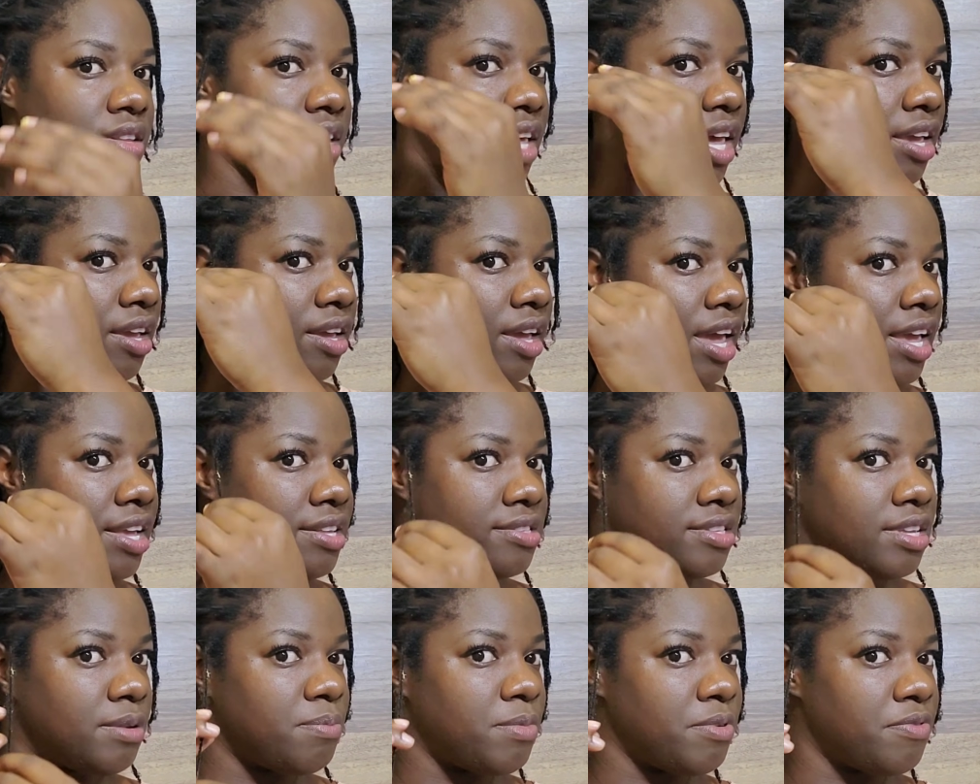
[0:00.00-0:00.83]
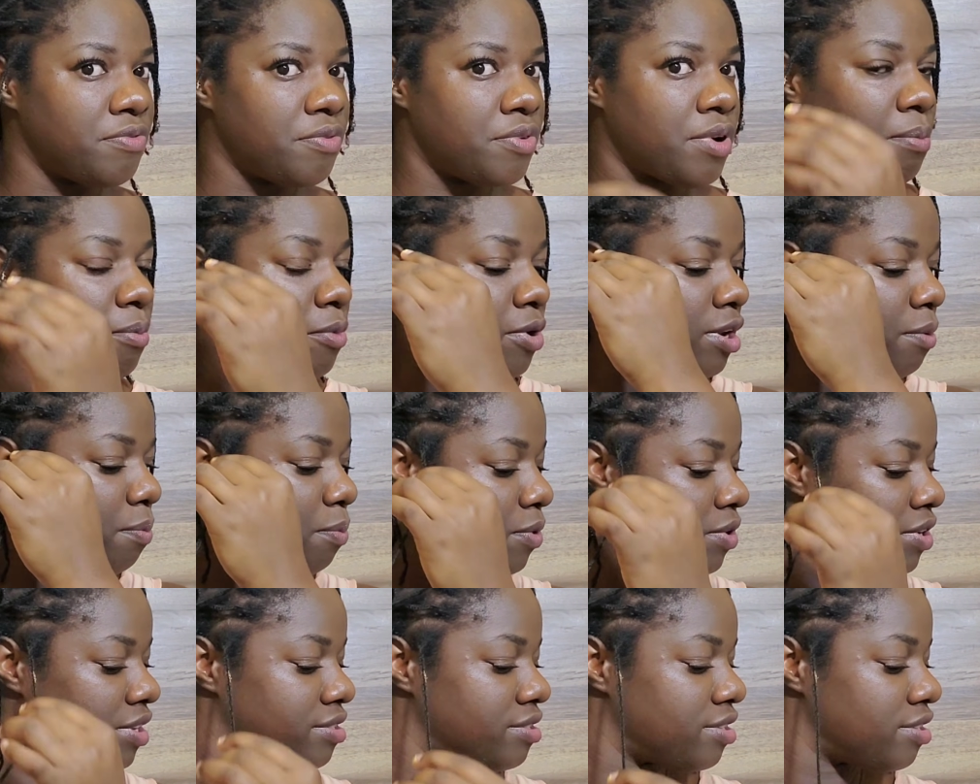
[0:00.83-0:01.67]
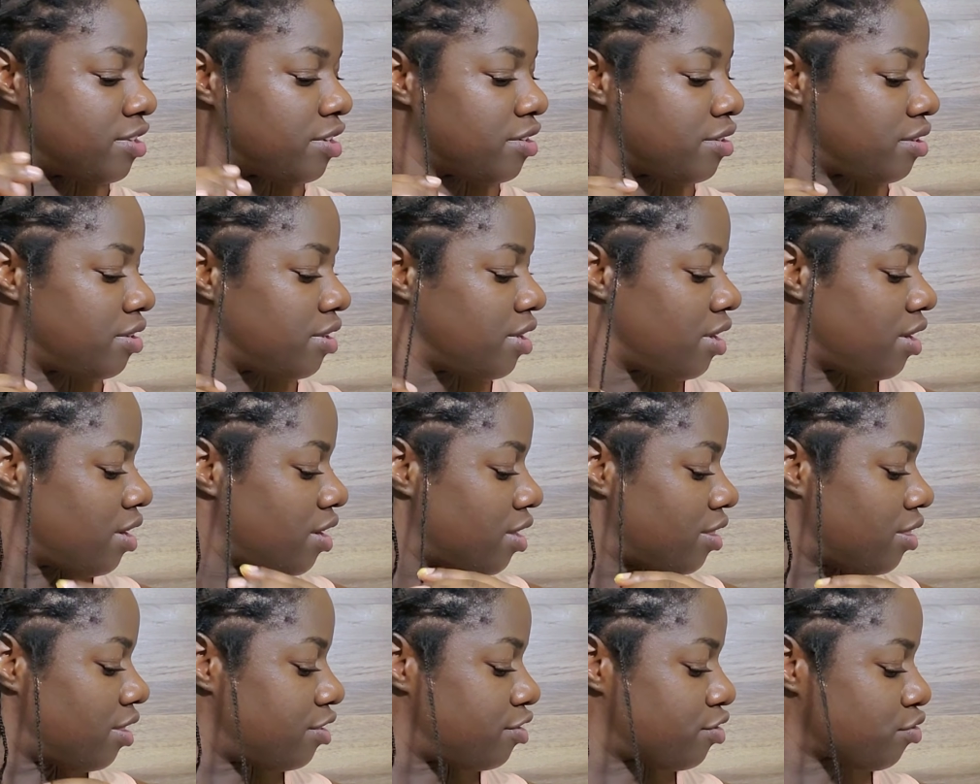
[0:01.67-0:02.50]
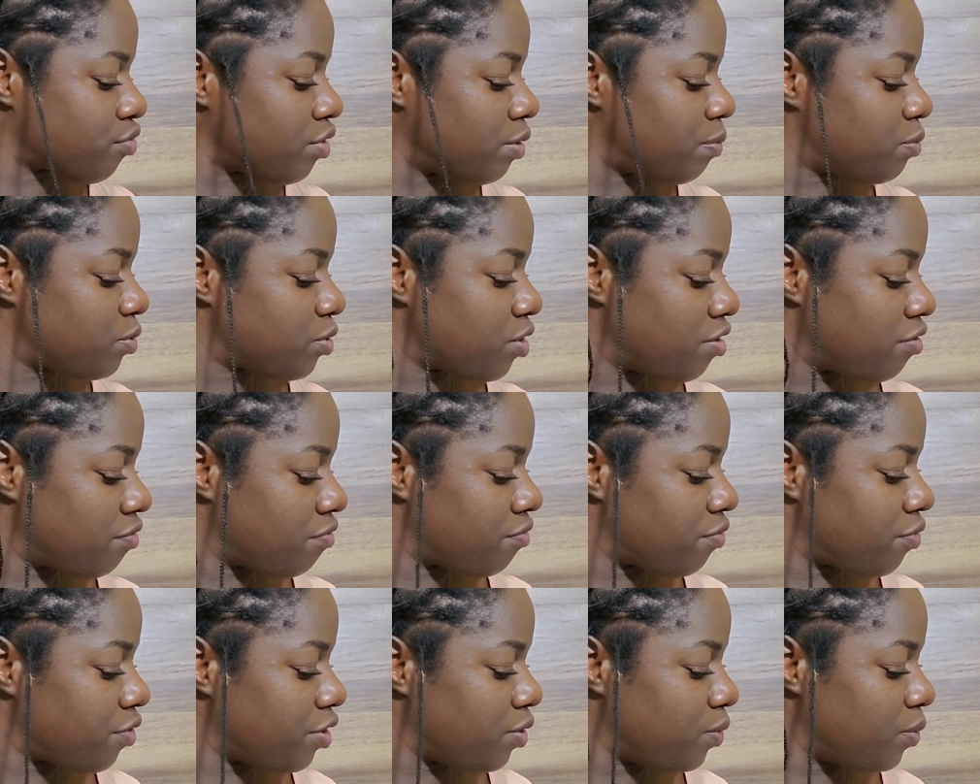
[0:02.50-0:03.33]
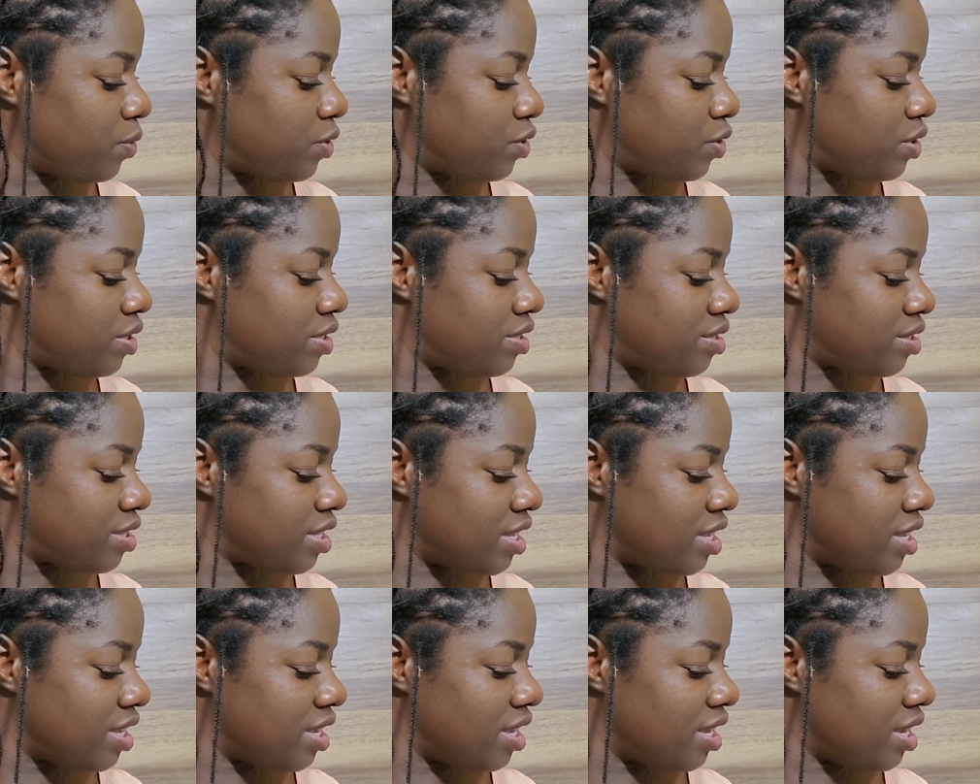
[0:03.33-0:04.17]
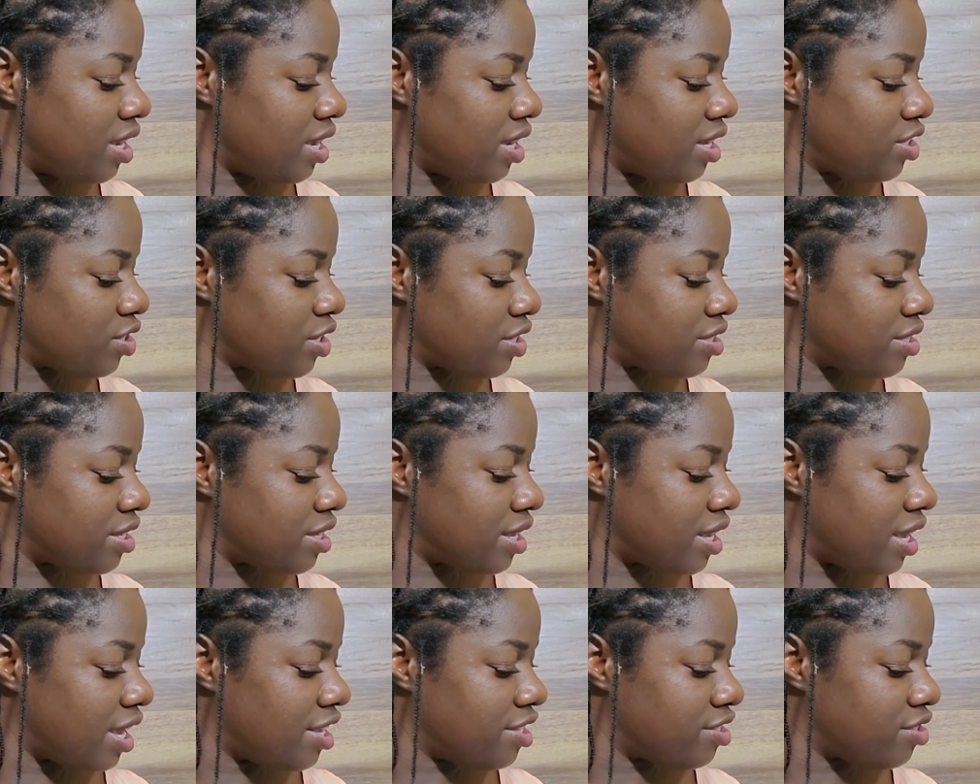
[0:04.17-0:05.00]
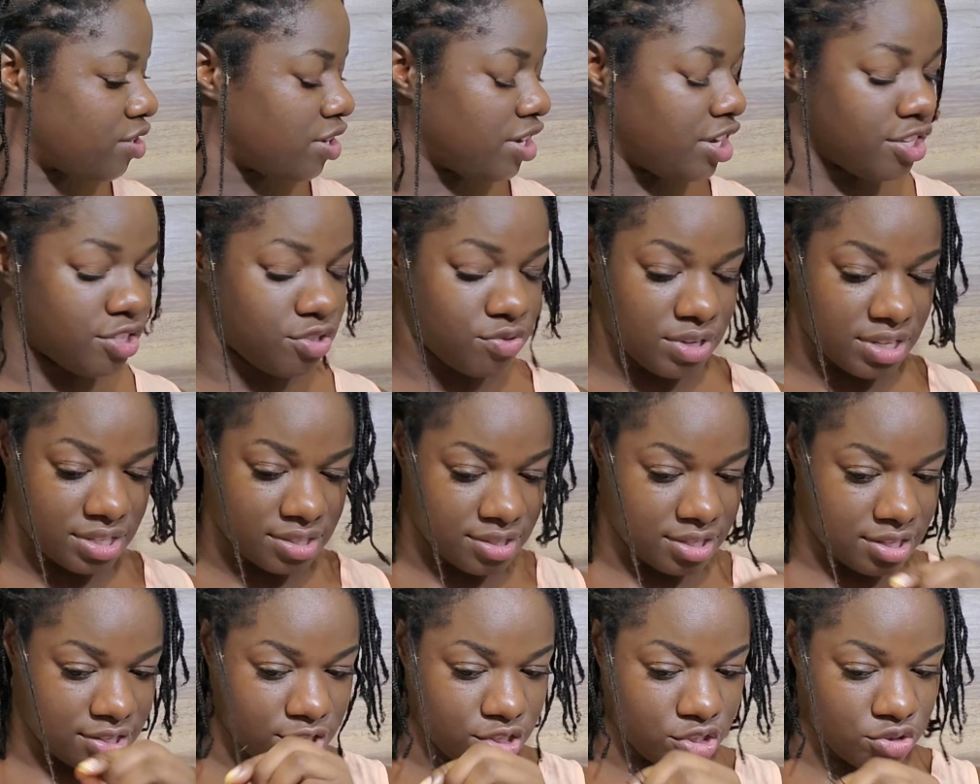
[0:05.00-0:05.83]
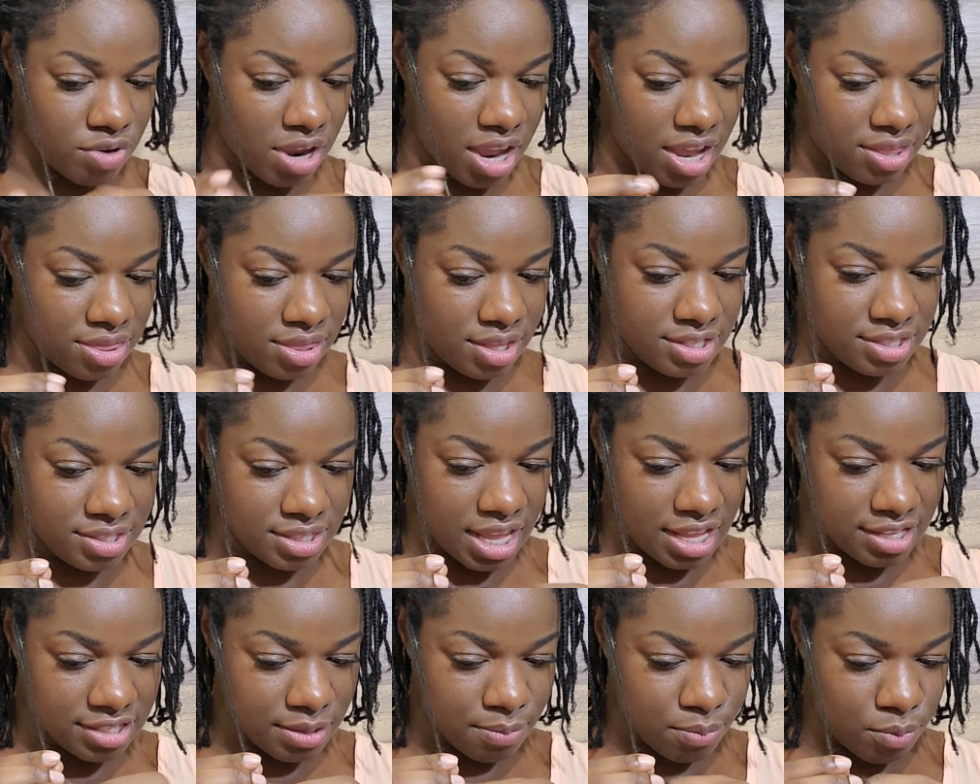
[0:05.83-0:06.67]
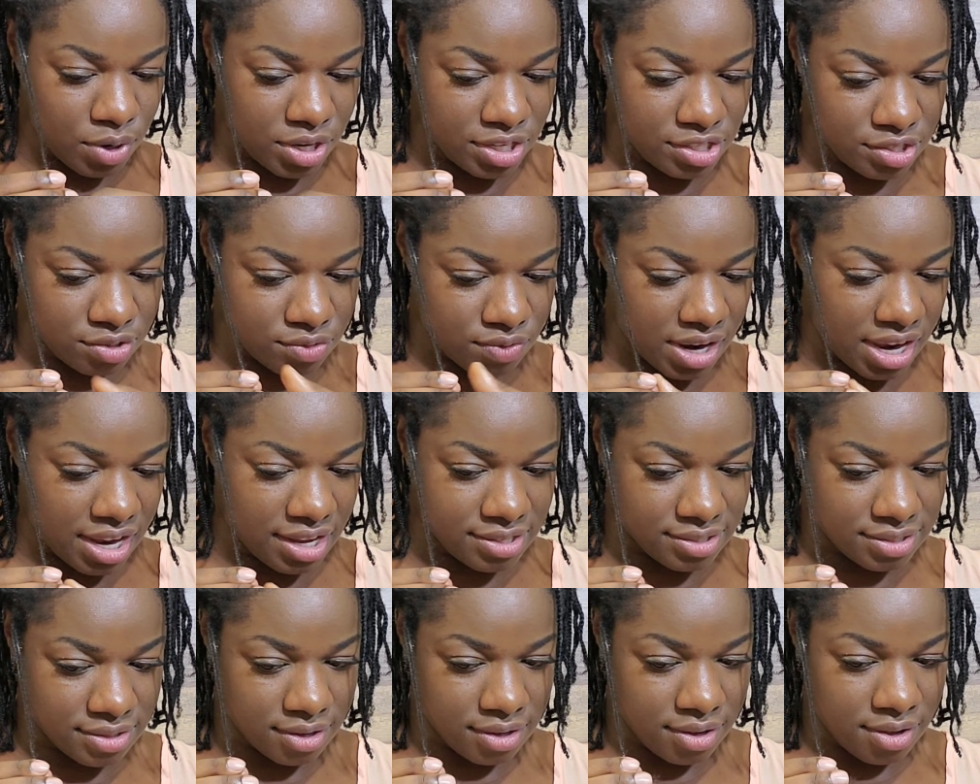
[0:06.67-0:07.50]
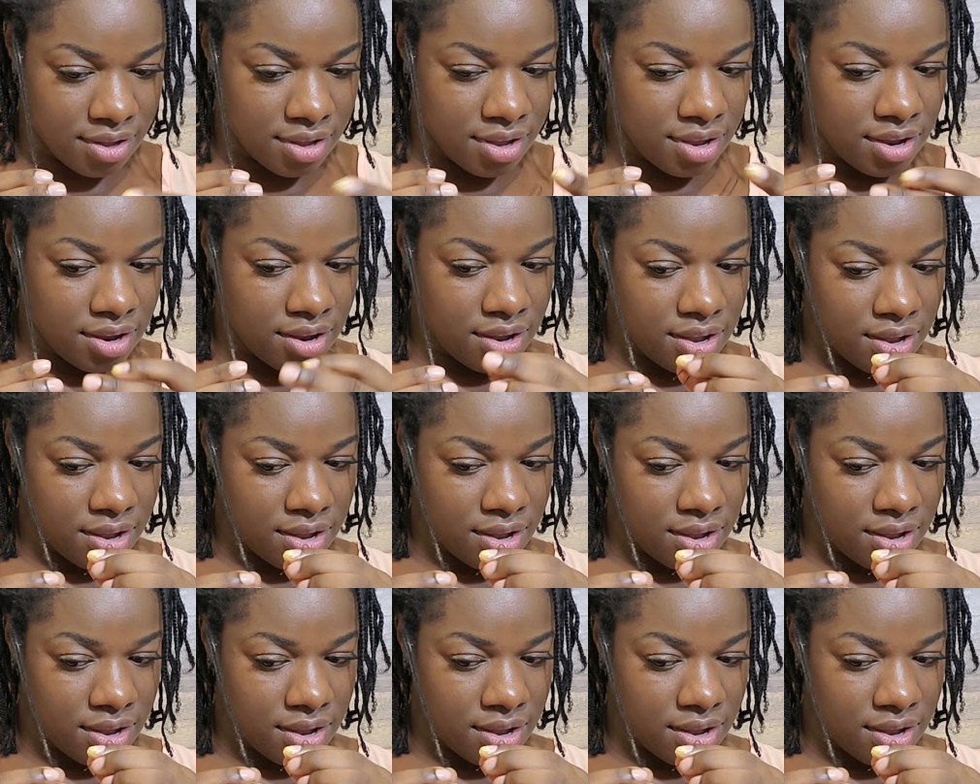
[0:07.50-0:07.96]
Like I said before, I'm going to put this in the description for you to see, just in case you're interested to try this as a moisturizer.